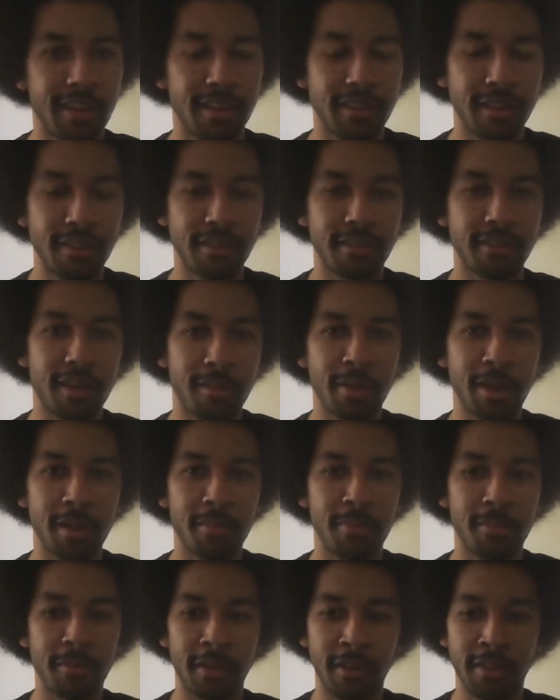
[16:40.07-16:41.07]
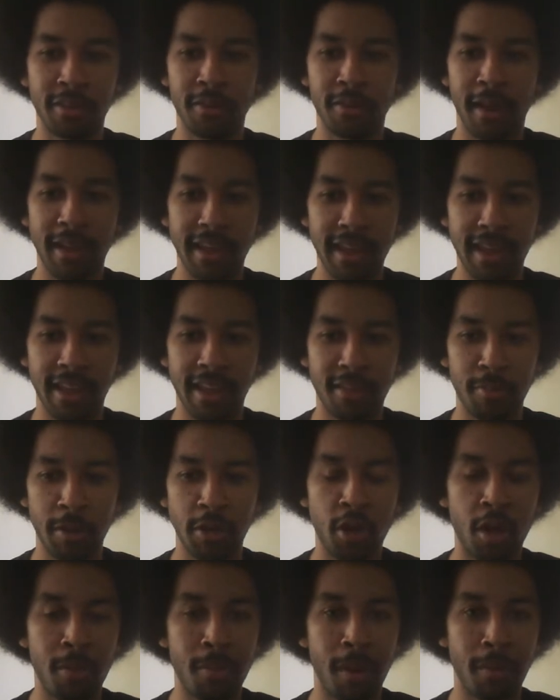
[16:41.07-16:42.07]
Things are coming up, and so I can't
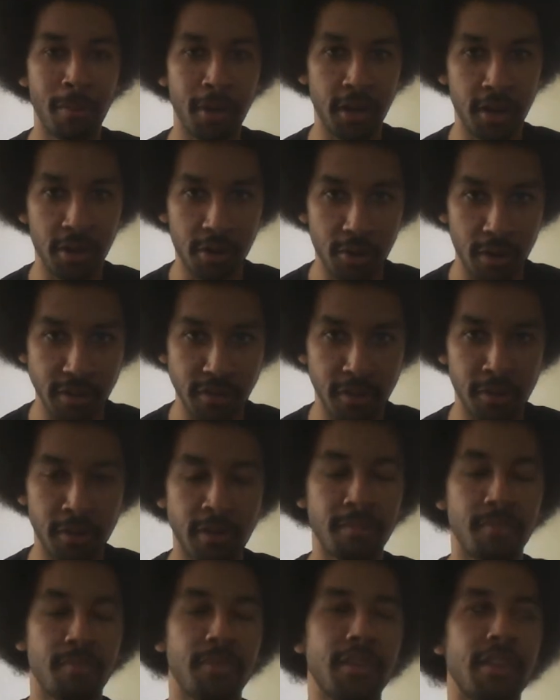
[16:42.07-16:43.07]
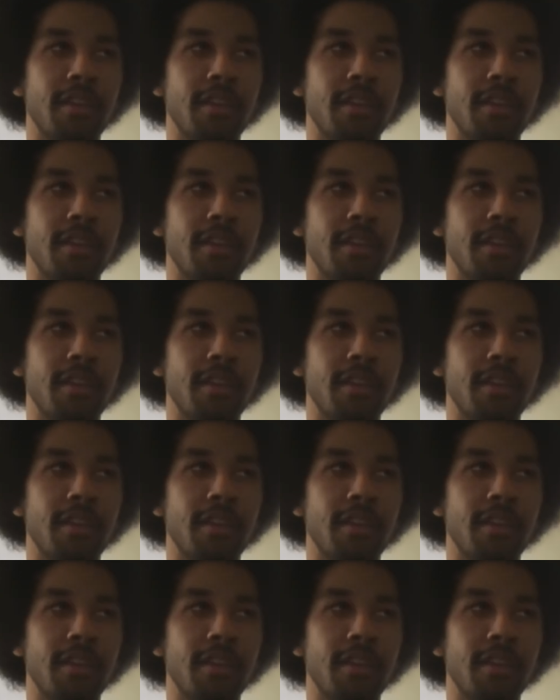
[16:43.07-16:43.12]
spend all my money on Criterion.